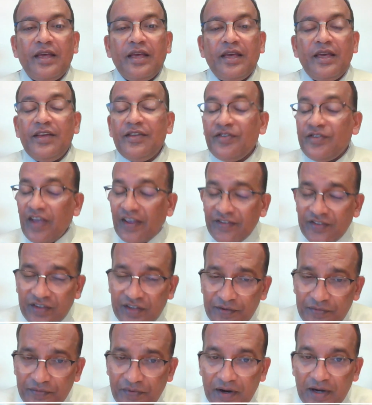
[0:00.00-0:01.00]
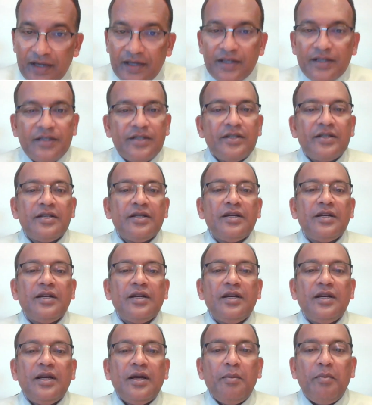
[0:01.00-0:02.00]
He justified it
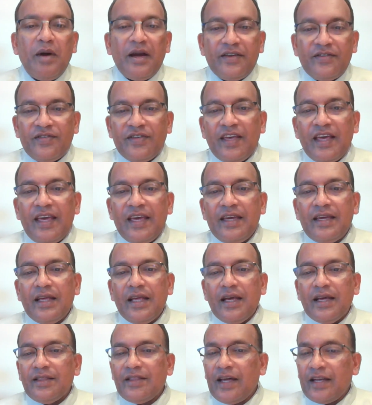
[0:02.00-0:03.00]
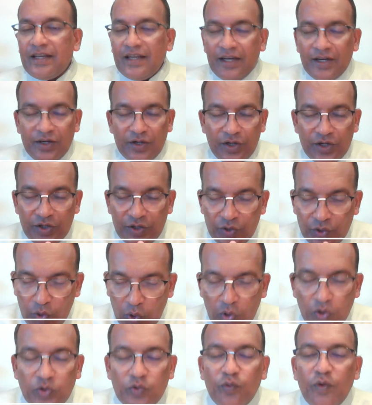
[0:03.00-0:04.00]
by saying that he did
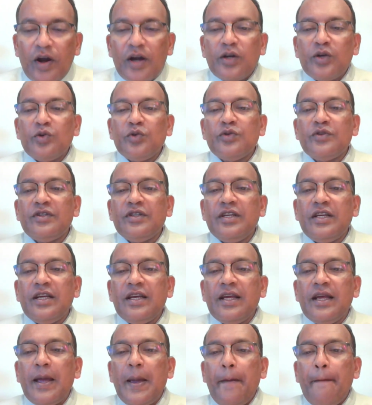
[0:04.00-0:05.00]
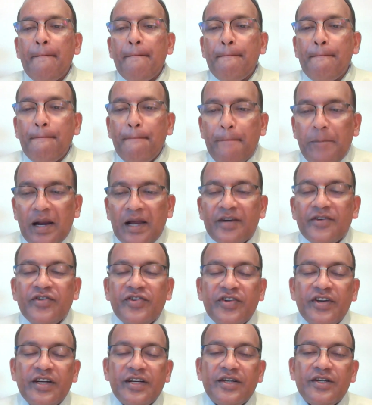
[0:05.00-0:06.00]
not want to see
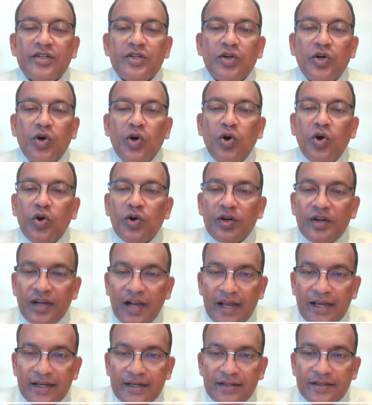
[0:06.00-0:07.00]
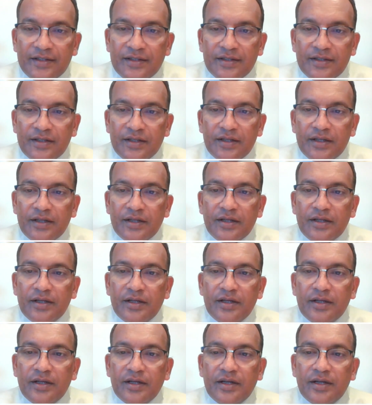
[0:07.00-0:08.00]
bloodshed or riots
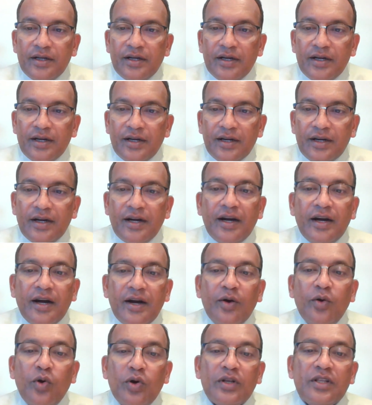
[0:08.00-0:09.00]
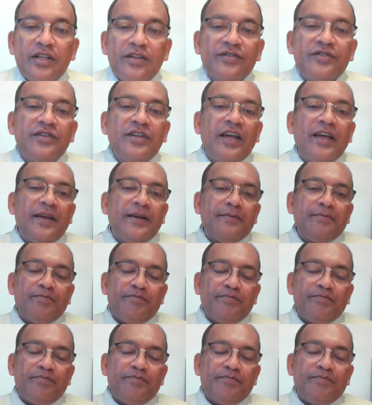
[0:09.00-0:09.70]
on this day.